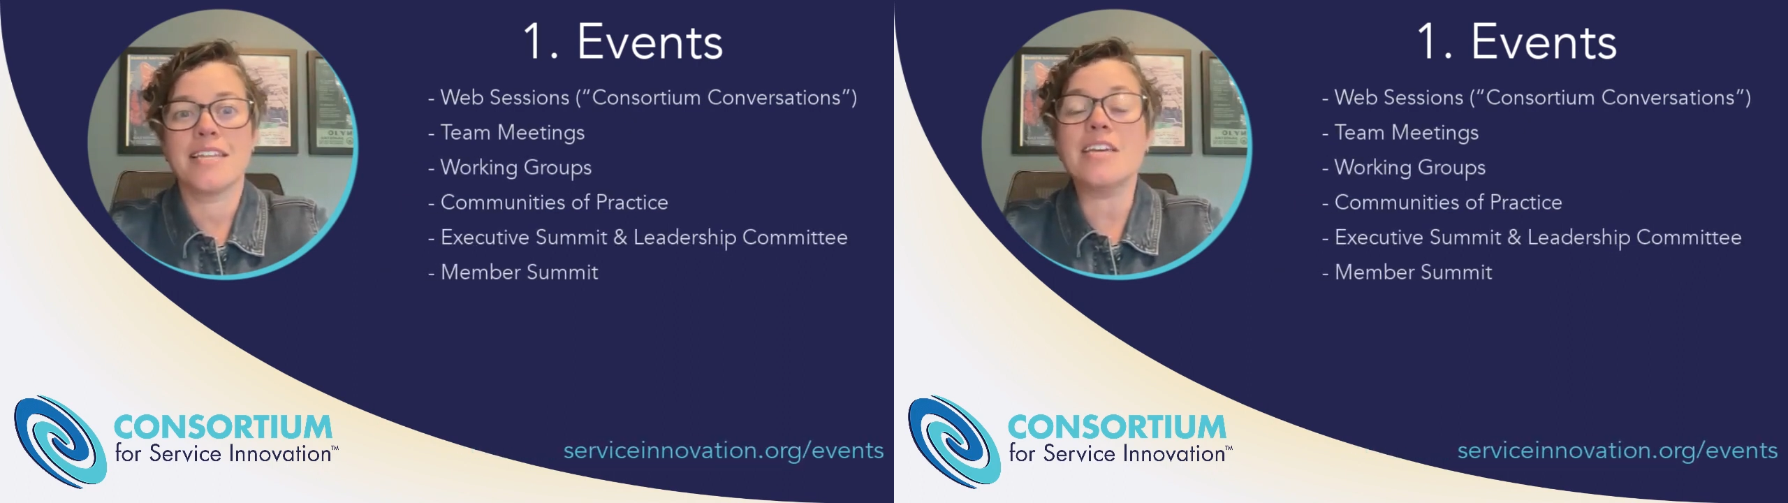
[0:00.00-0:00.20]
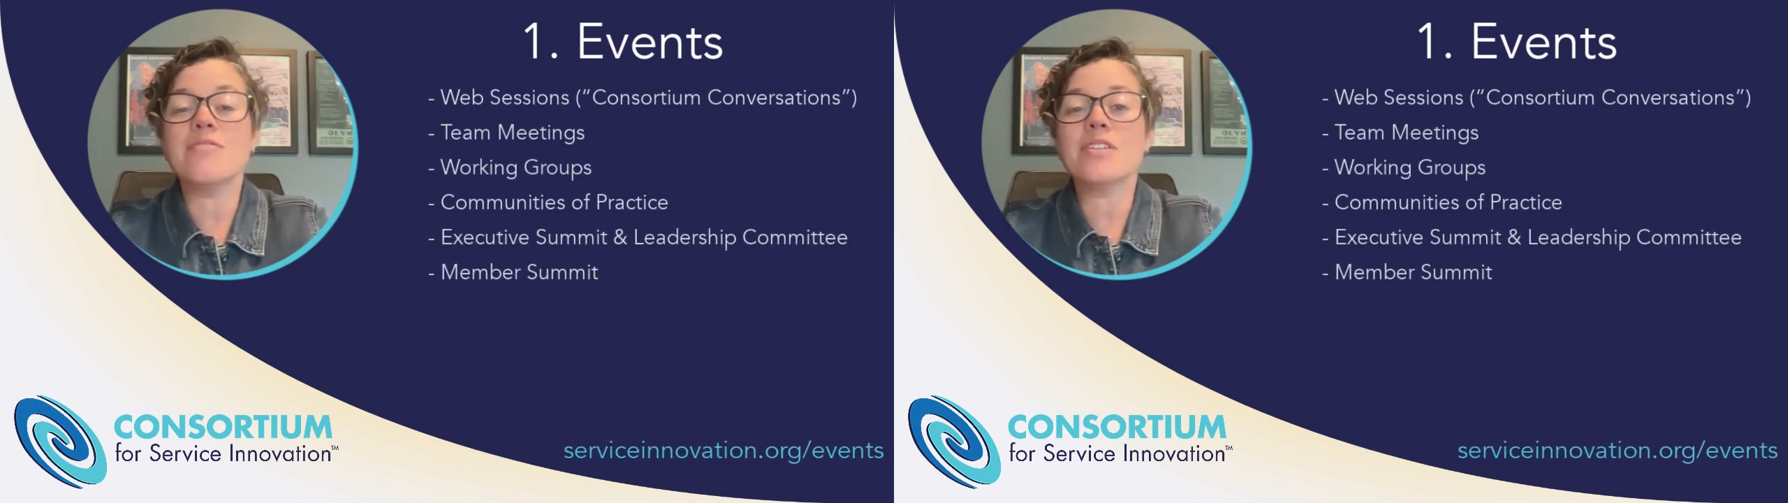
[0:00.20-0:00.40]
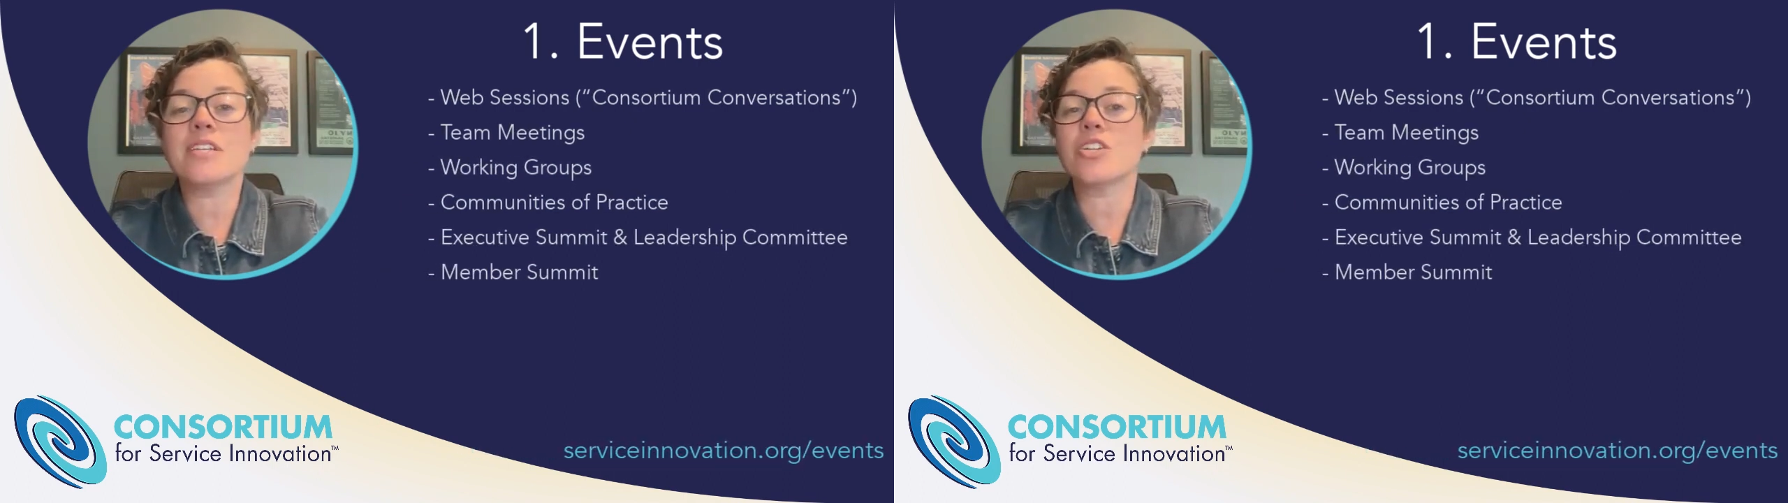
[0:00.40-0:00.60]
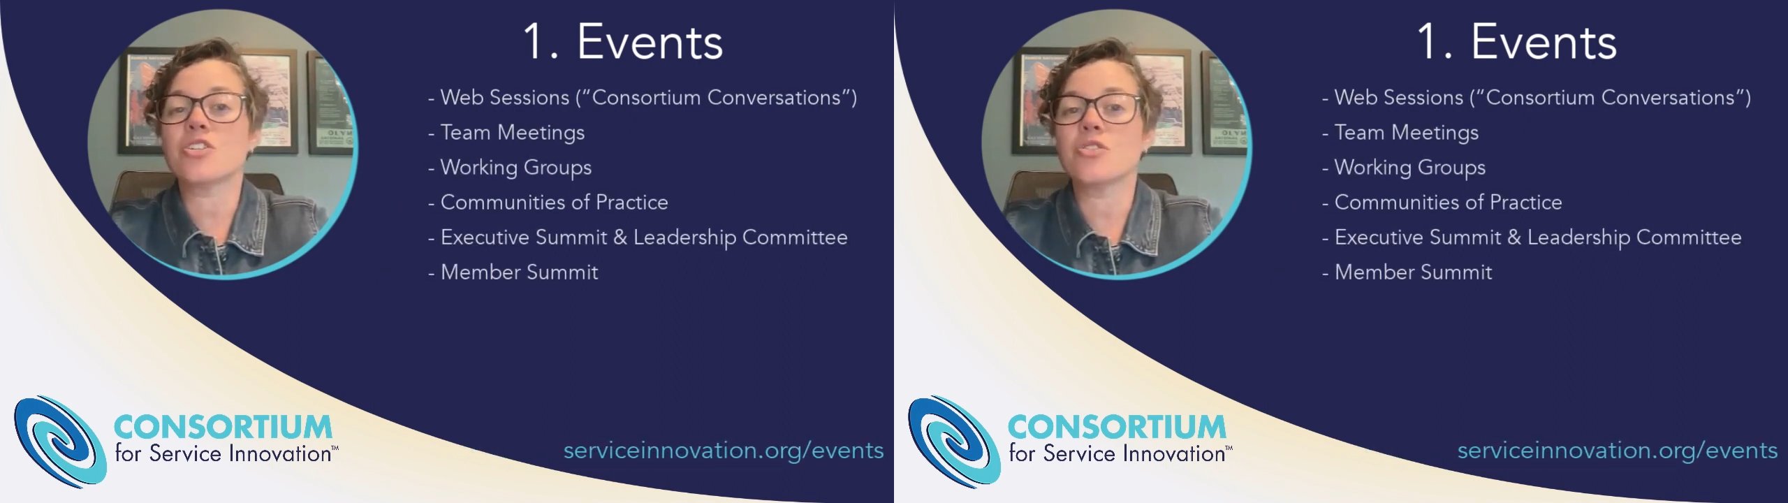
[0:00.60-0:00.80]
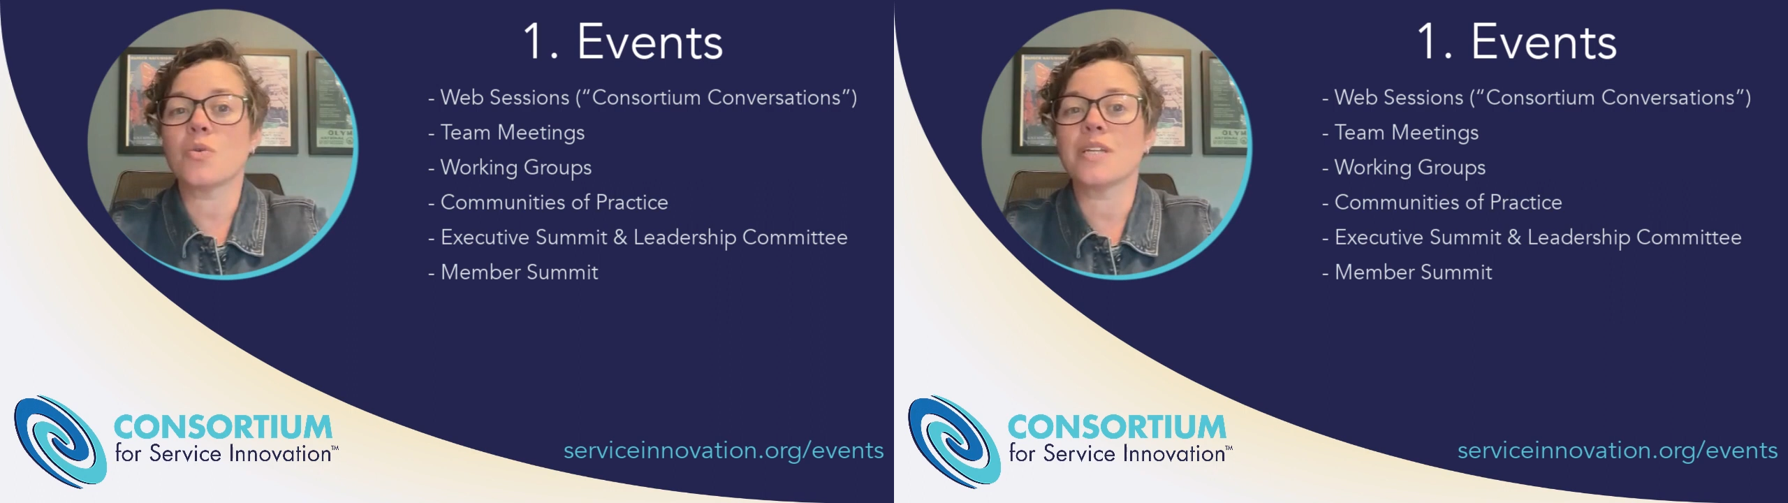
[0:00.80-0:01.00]
the
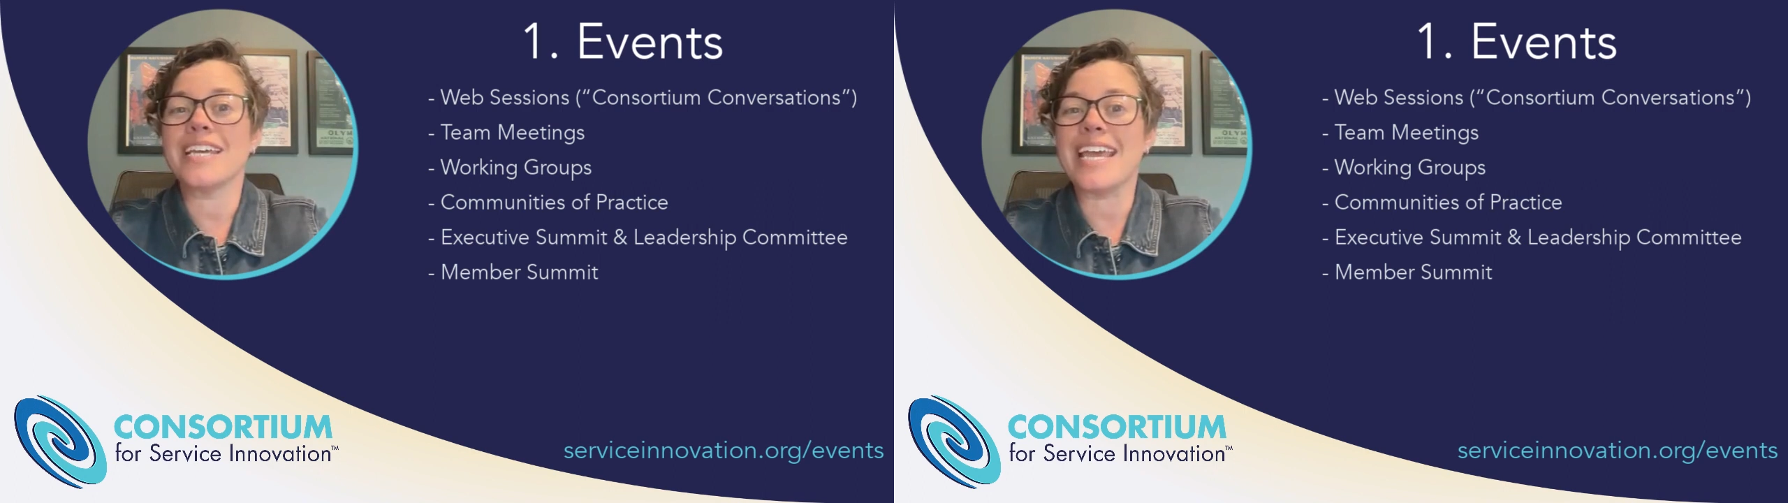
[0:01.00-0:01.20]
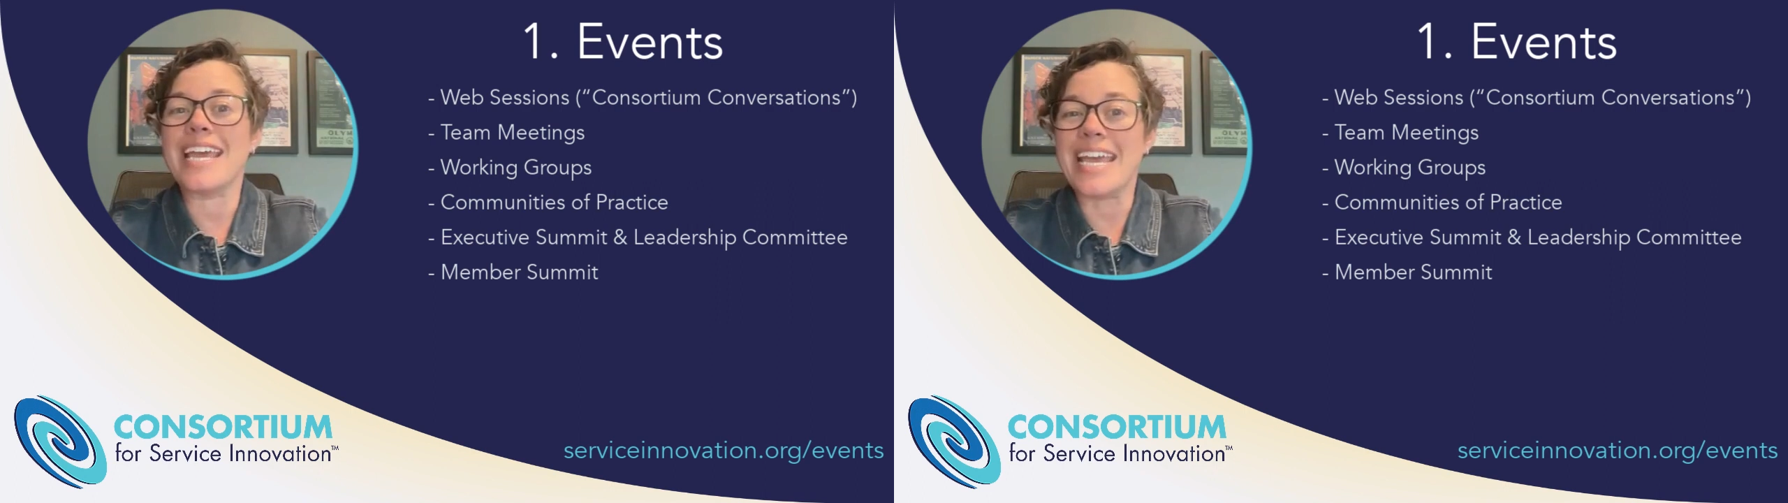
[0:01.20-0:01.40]
invitation only